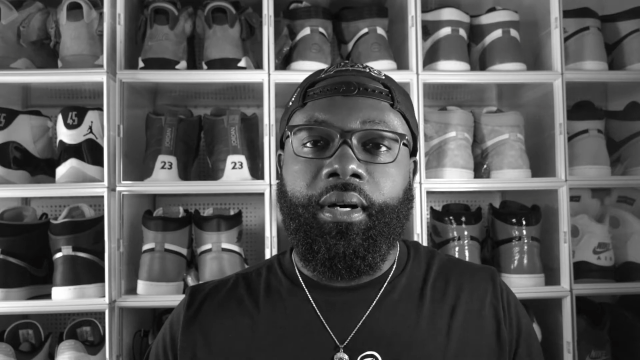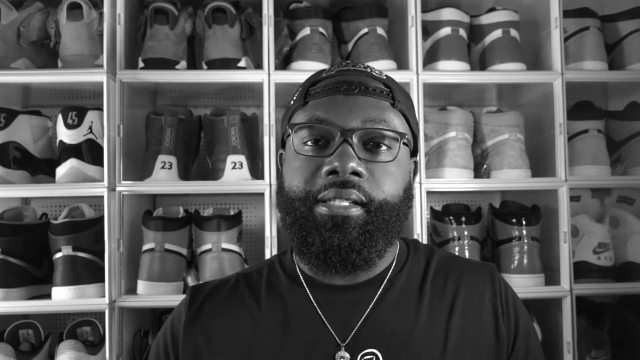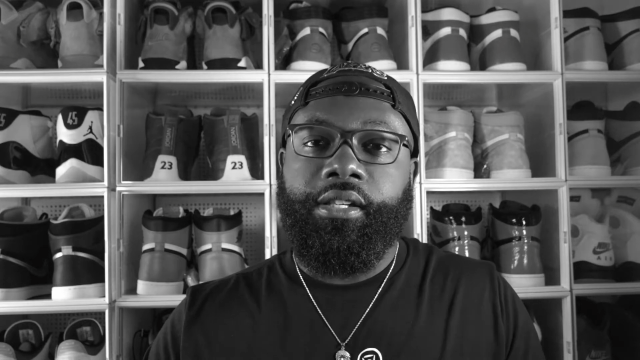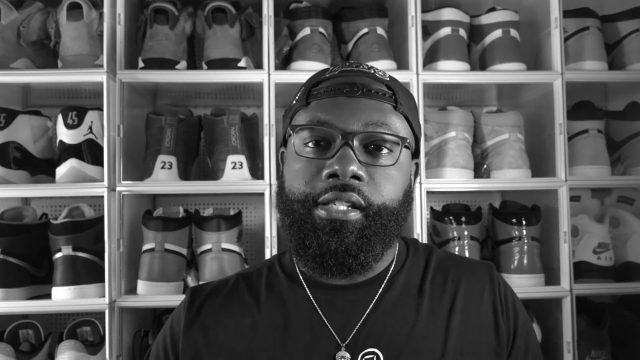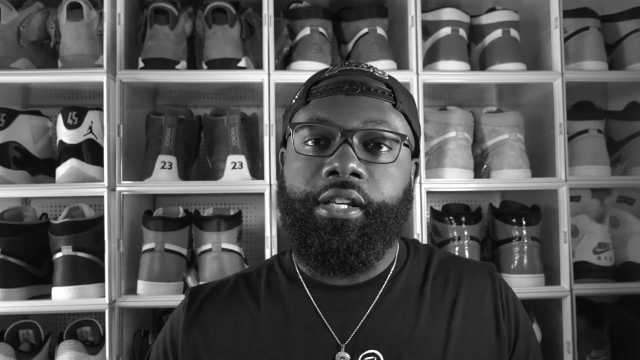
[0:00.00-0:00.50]

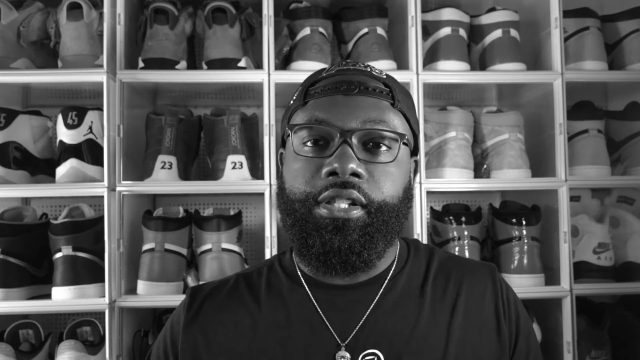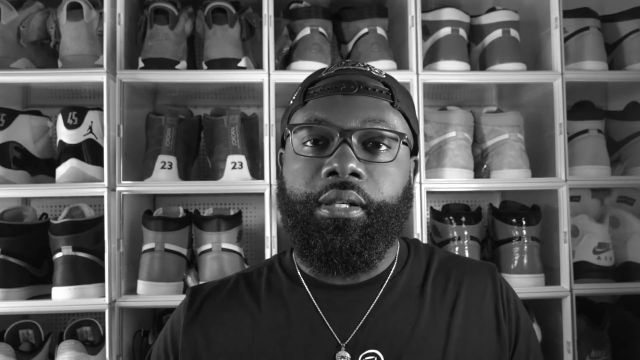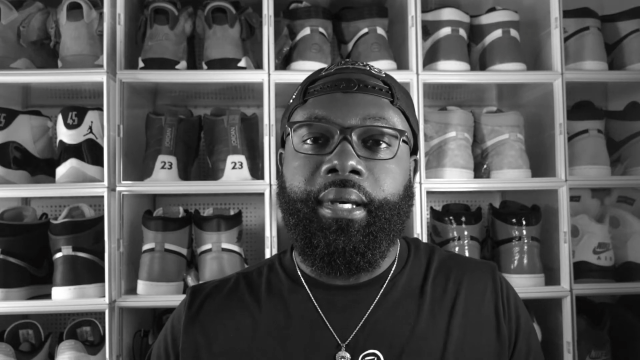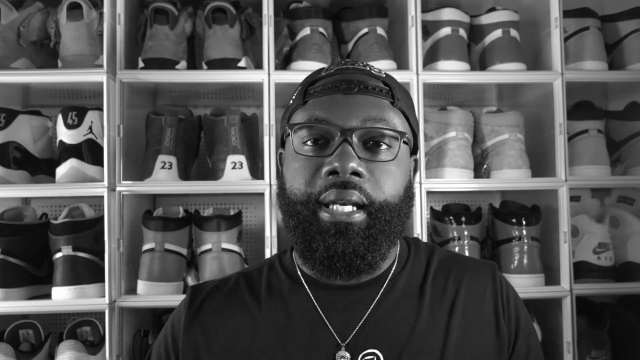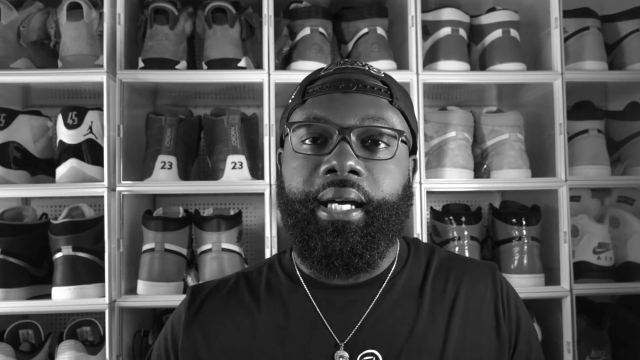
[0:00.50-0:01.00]
us on
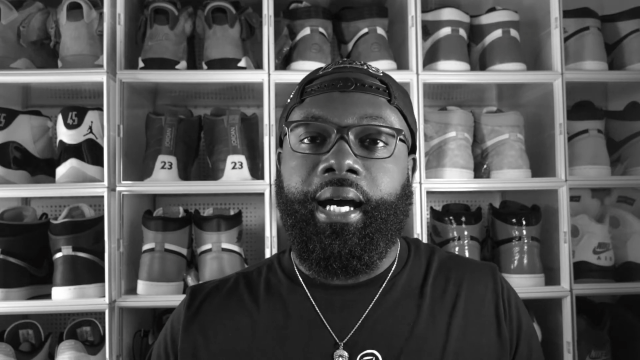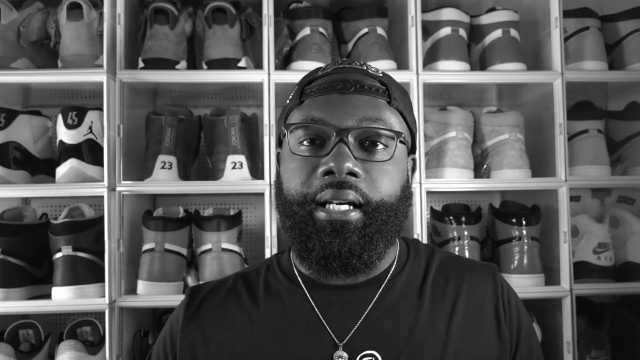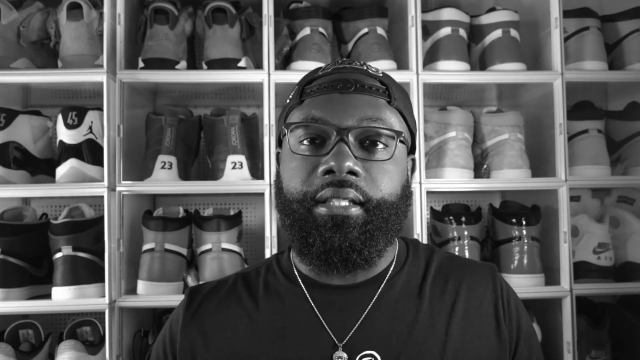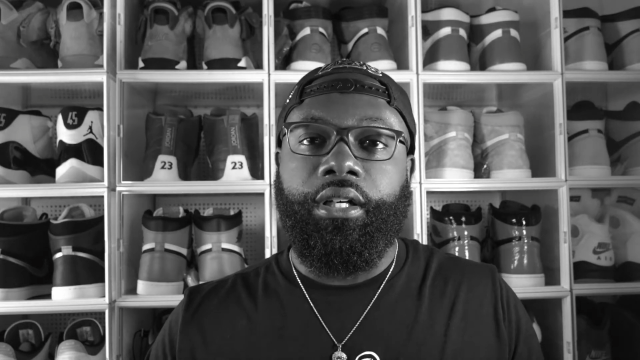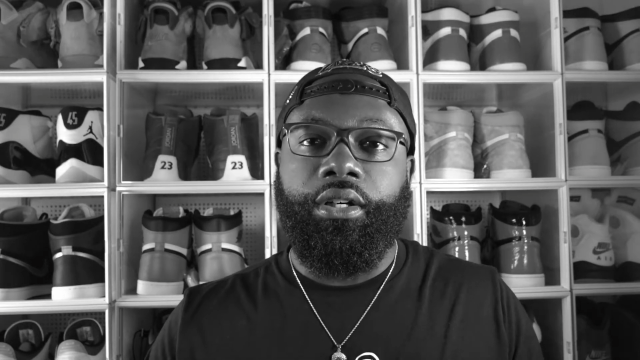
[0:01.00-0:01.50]
social media
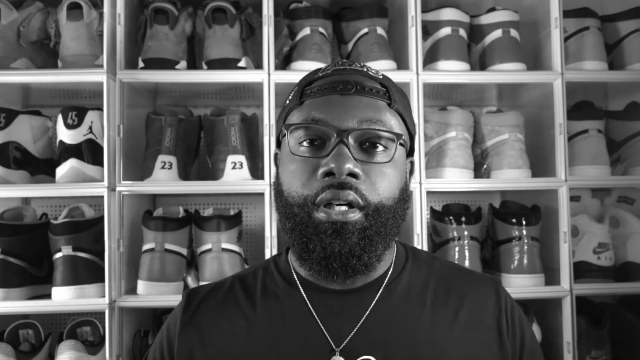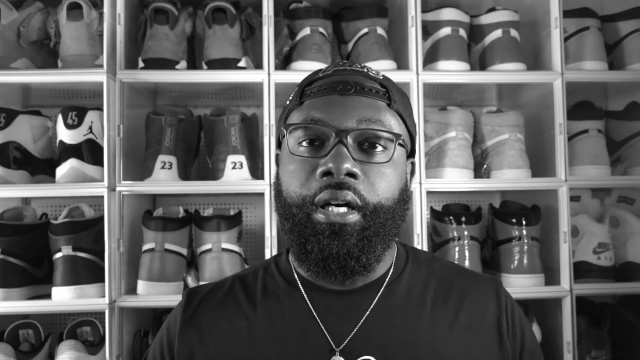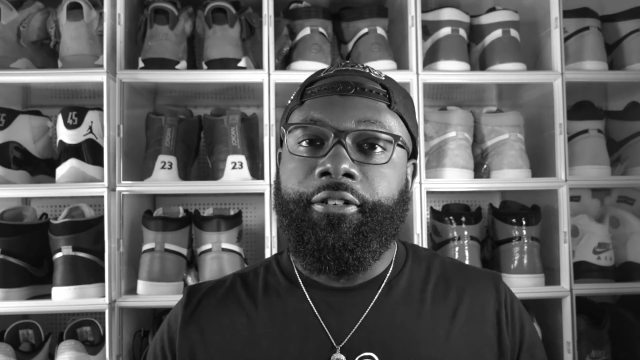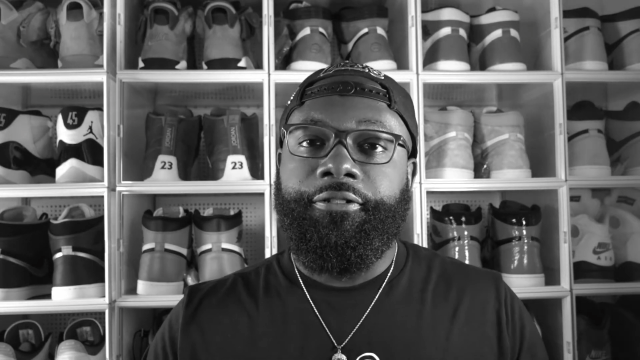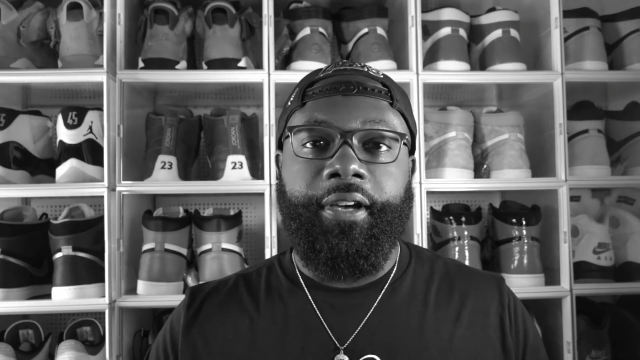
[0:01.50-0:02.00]
also.
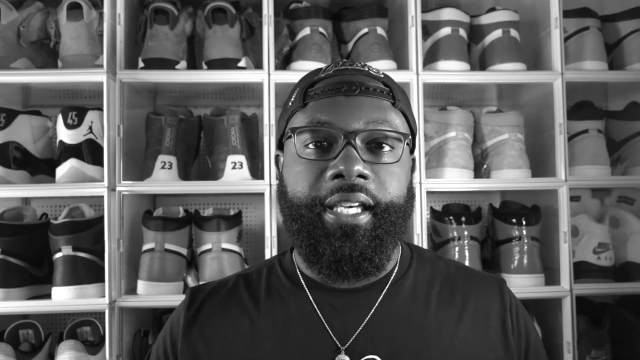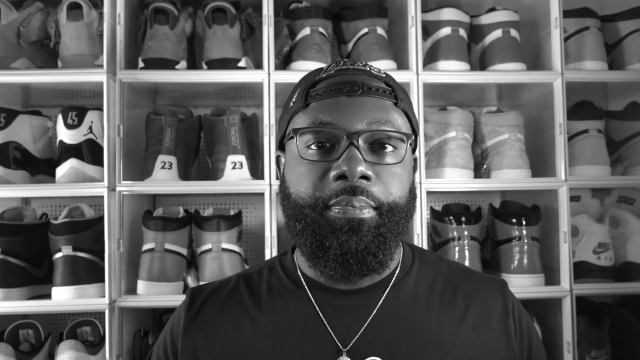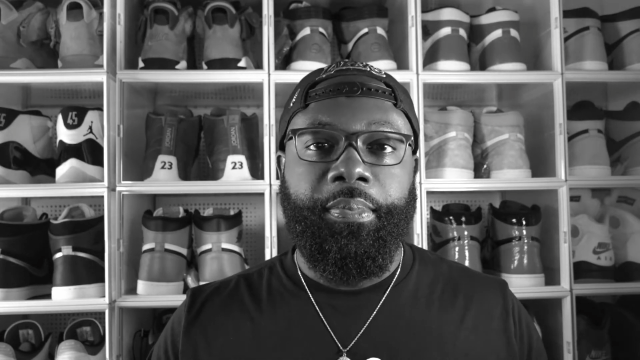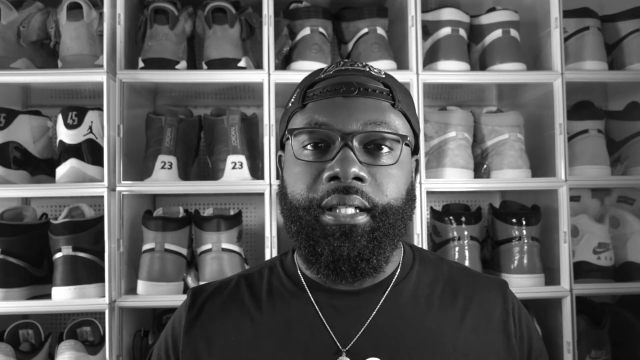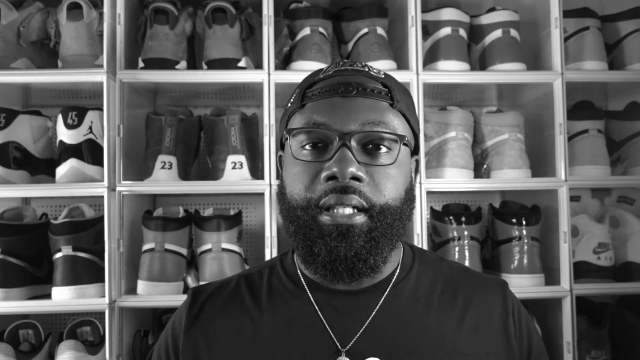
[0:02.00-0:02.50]

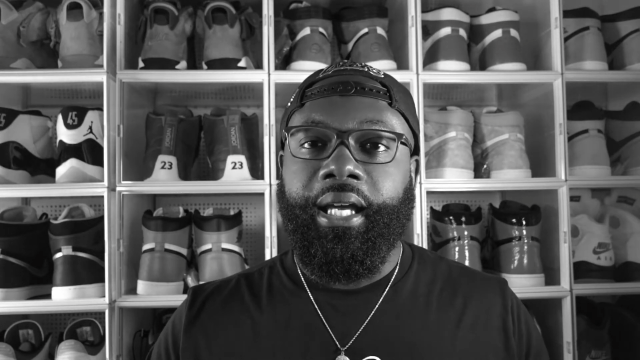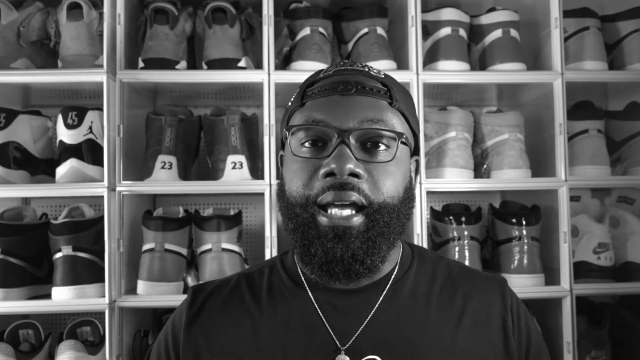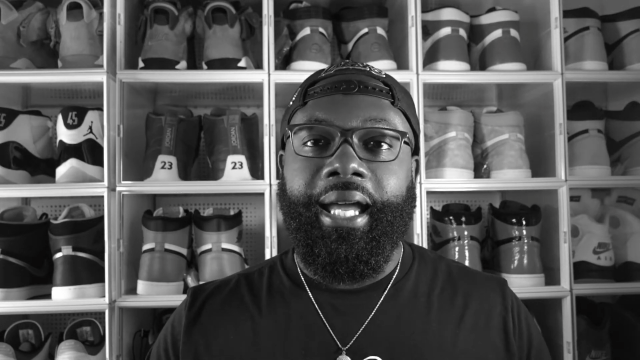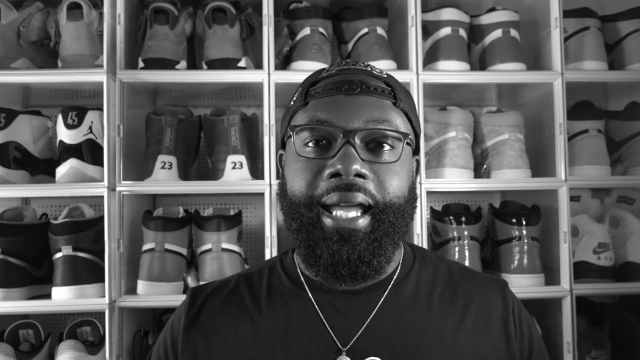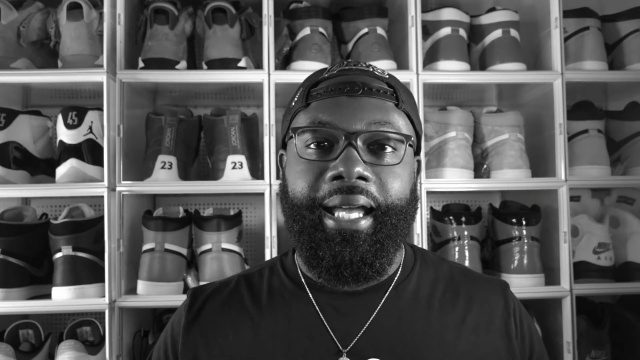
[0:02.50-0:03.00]
Facebook
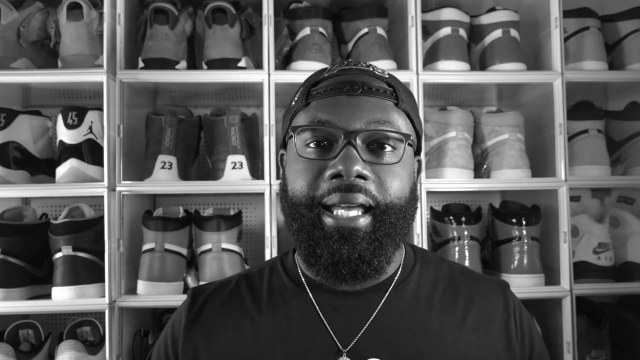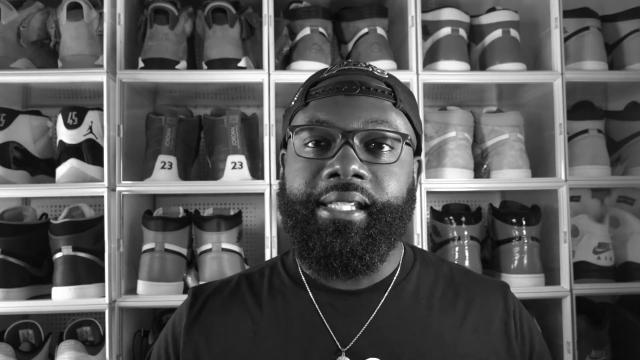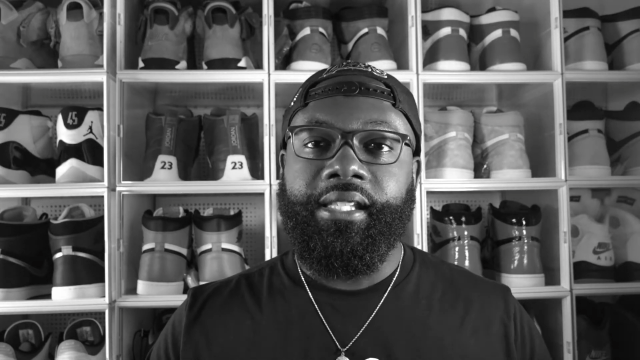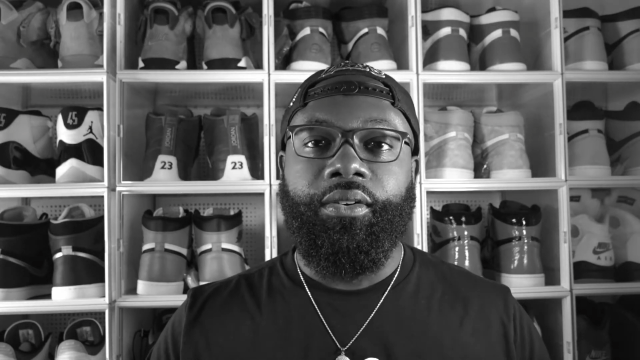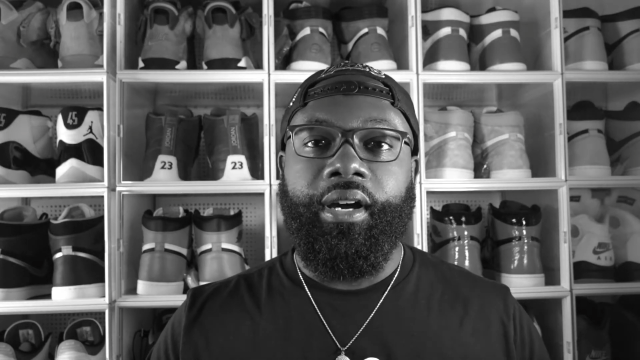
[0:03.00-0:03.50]
and
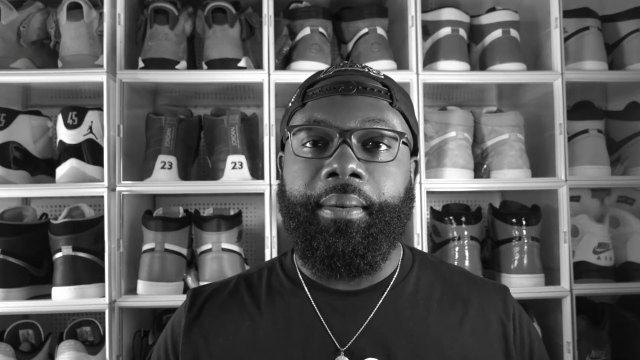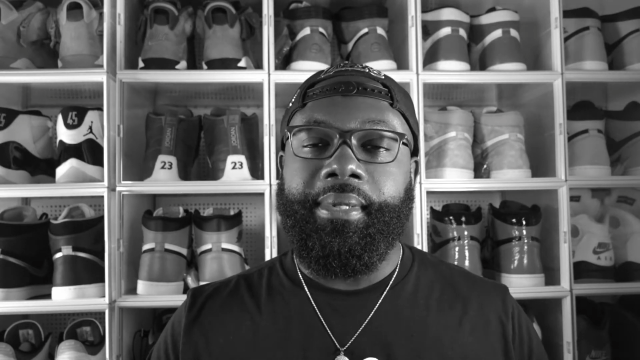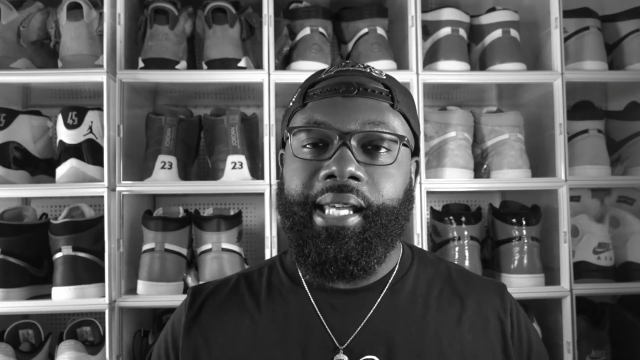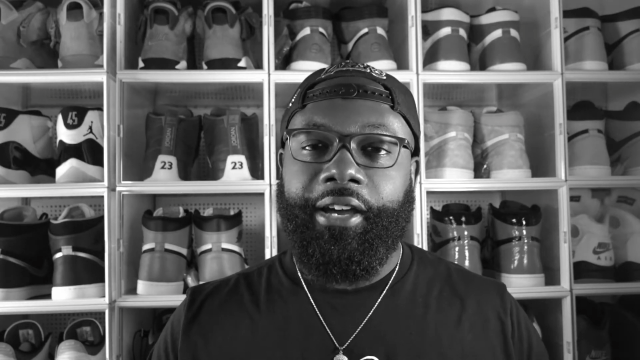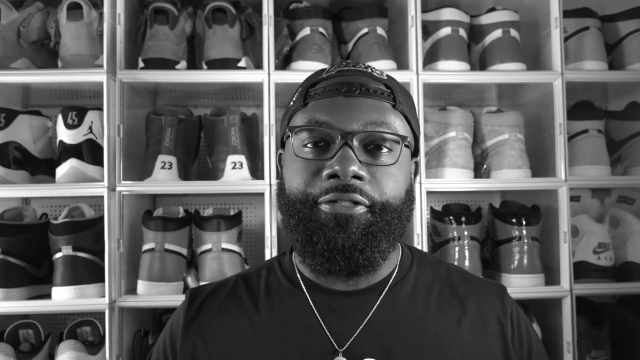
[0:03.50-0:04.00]
Instagram
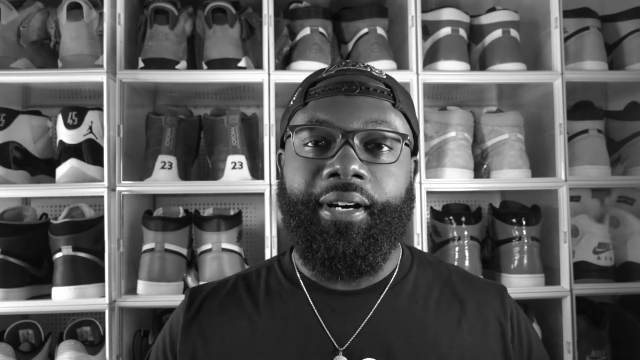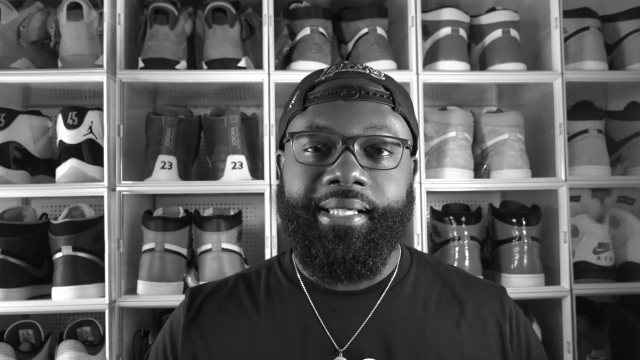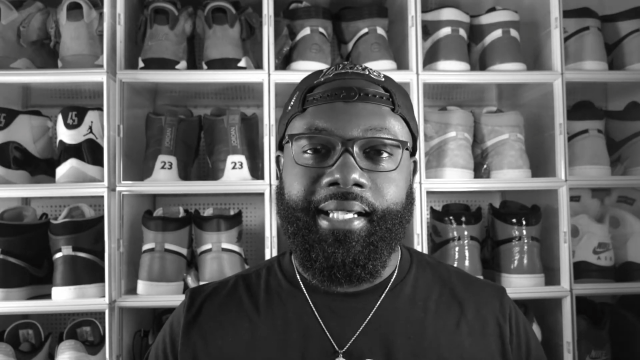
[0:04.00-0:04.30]
is at Fresh